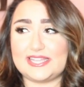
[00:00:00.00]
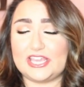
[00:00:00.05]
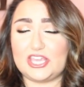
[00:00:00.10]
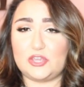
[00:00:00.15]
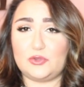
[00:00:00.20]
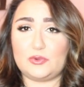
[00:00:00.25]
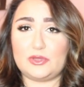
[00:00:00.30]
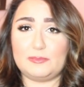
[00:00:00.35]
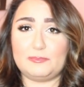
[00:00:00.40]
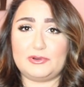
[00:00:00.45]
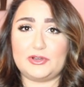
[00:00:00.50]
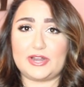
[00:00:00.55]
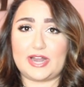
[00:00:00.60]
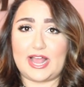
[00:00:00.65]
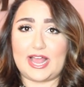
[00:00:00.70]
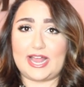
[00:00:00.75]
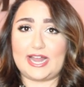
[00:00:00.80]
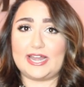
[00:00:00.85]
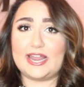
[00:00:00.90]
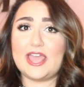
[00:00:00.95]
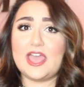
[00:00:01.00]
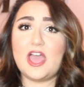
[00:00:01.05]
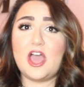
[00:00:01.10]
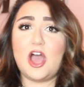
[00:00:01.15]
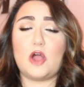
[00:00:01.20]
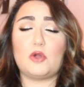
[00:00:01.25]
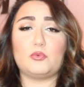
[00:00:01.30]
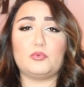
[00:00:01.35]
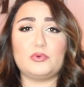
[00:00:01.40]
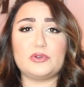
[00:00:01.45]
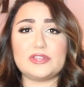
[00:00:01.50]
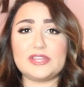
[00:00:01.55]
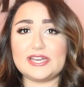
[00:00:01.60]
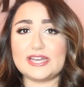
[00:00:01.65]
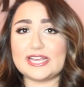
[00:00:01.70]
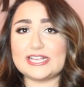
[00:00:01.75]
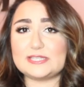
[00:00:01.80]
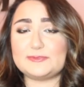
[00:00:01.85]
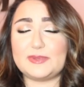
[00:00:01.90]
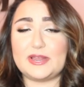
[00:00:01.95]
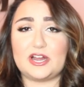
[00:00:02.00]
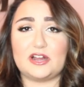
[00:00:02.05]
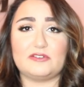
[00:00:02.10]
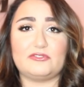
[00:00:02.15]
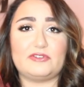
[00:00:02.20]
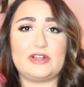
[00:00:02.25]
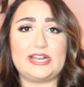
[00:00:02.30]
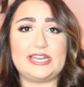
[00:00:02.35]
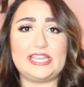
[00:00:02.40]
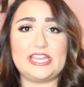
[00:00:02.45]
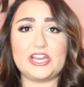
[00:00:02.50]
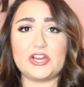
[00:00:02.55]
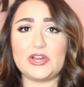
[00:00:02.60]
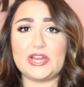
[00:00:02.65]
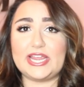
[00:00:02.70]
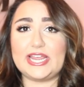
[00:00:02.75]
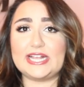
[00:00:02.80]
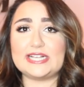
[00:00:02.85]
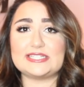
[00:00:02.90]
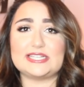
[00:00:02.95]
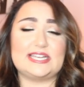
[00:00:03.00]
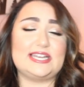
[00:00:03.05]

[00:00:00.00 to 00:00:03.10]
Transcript: Like, you can put on a really nice pair of red earrings,